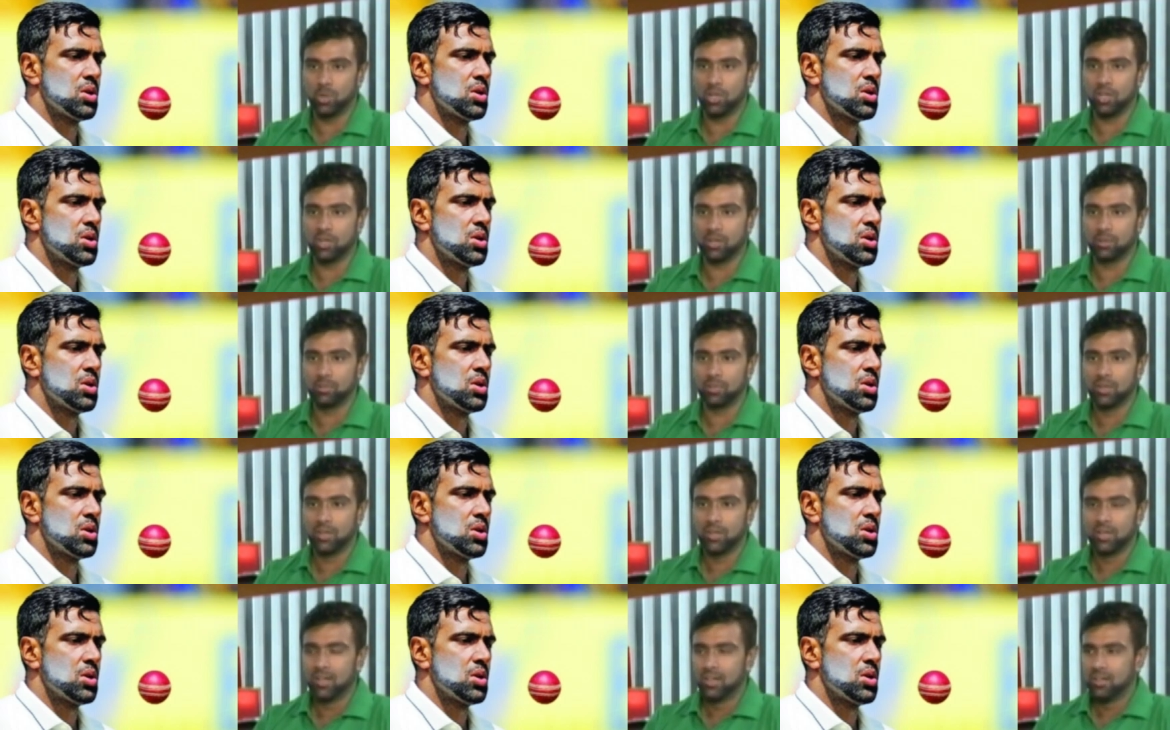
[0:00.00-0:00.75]
Speaker 1: World Cup.
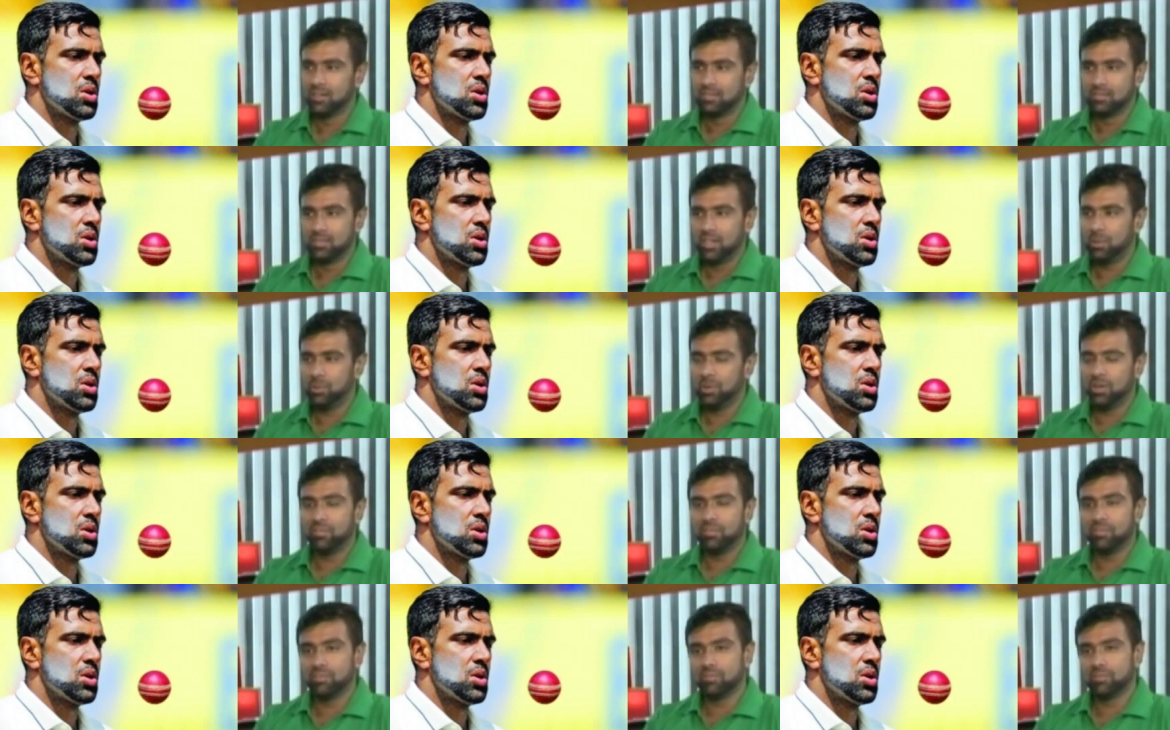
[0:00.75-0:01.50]
I
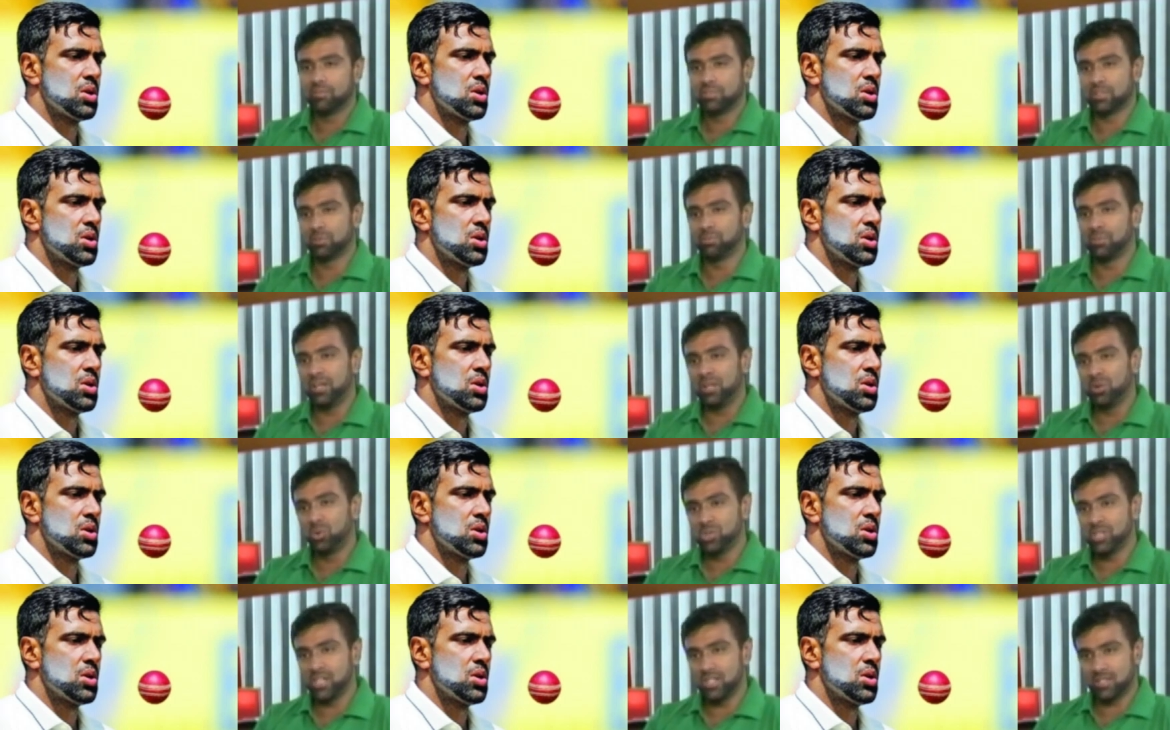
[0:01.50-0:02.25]
mean, somebody
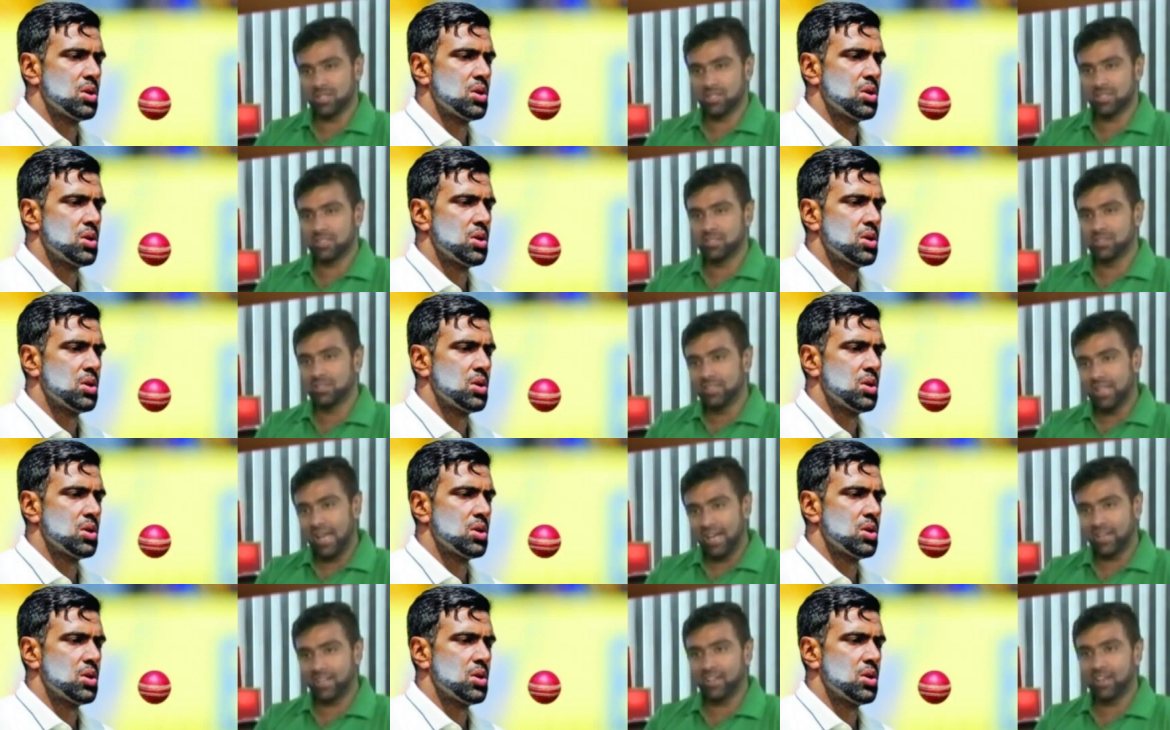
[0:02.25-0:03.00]
who chases
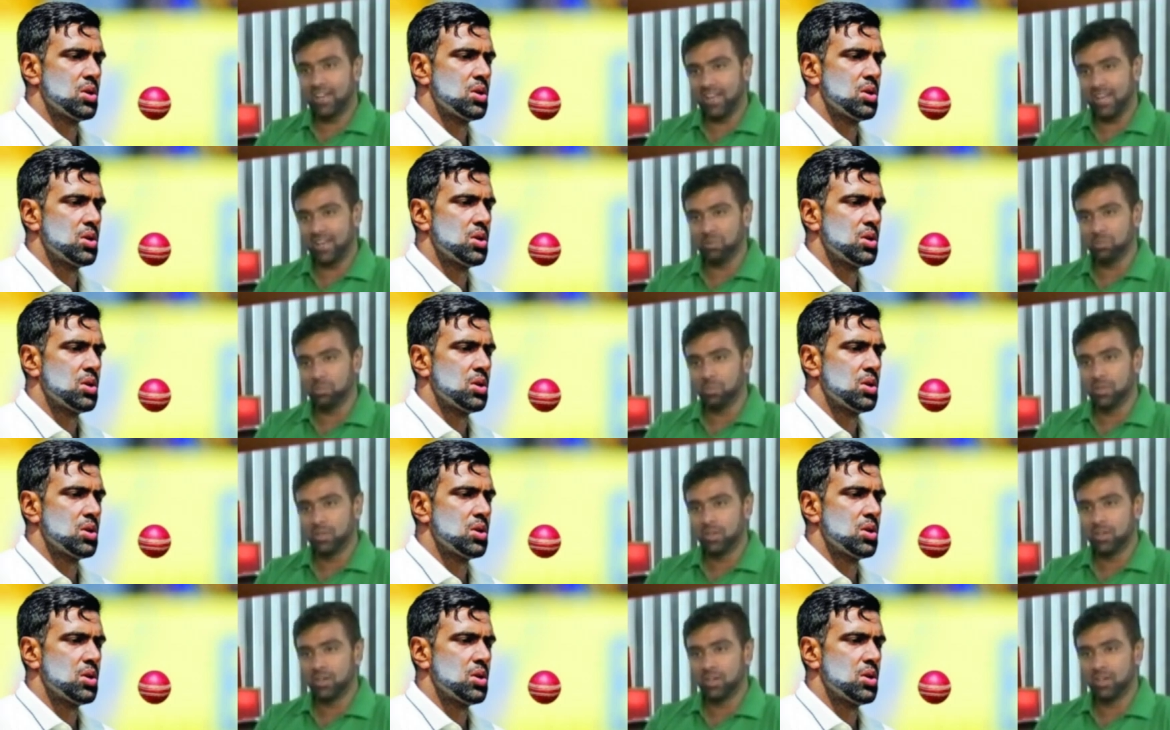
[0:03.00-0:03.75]
that game
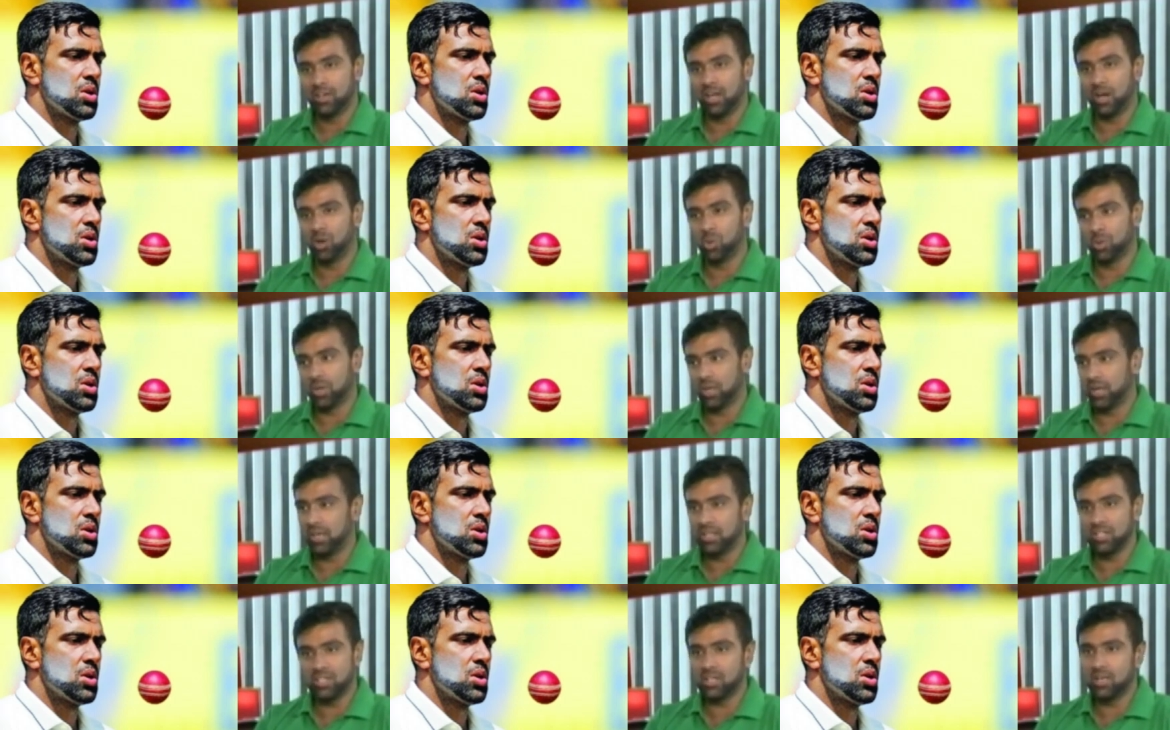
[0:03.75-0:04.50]
down
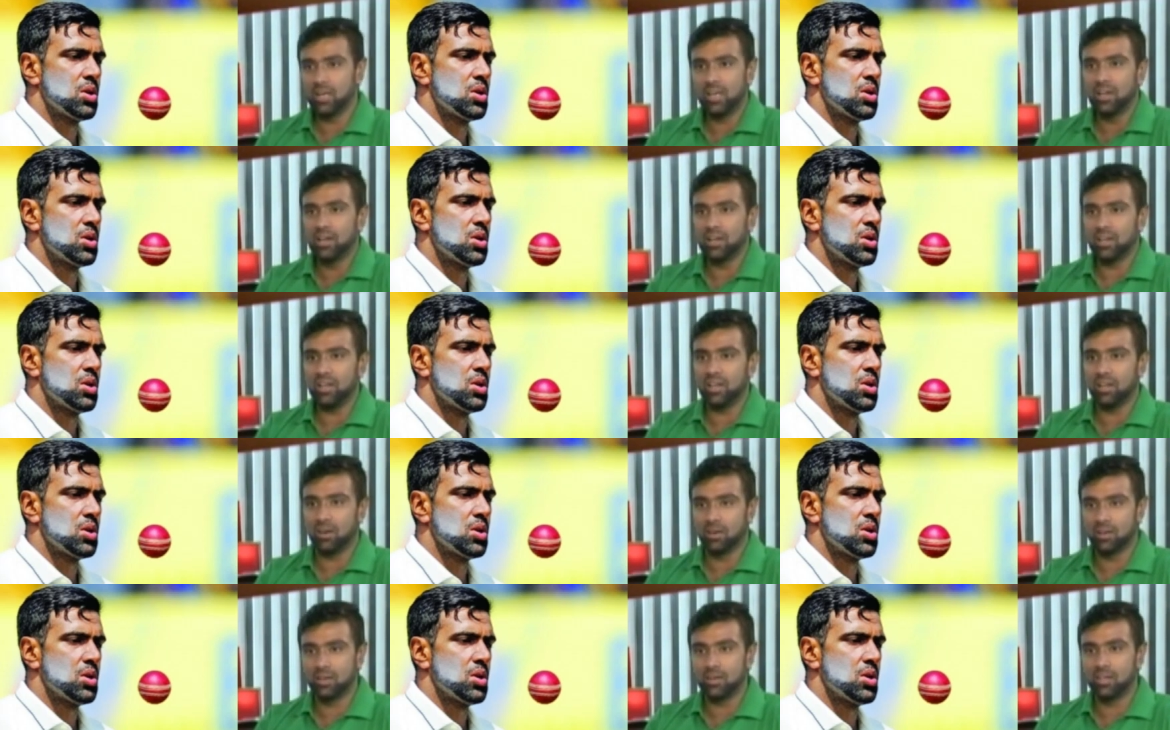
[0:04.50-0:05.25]
and he, he
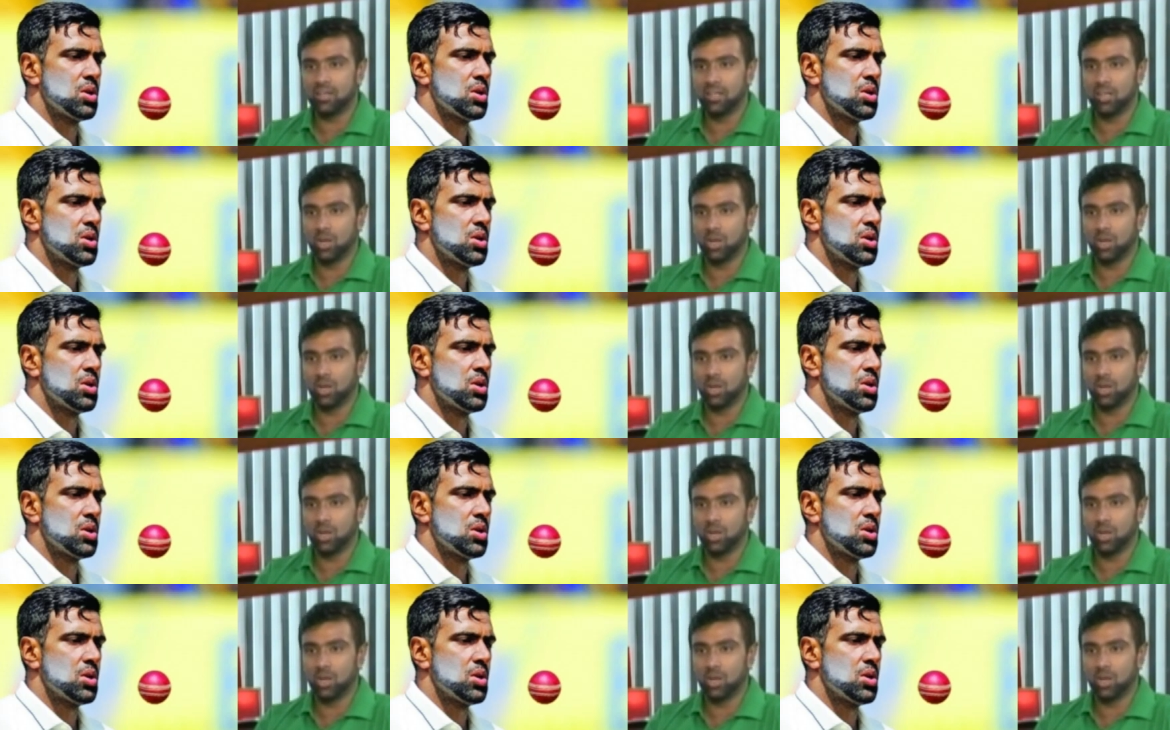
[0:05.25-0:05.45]
literally hunted it